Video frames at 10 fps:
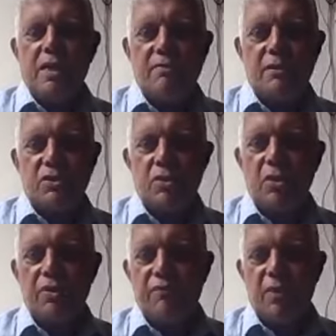he was
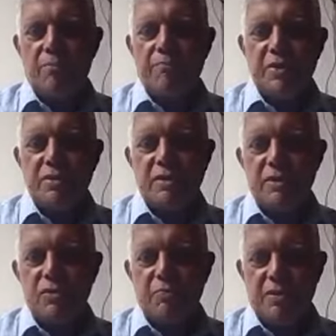going from
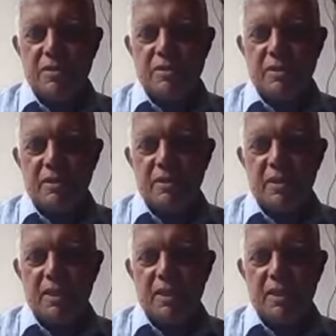person to person.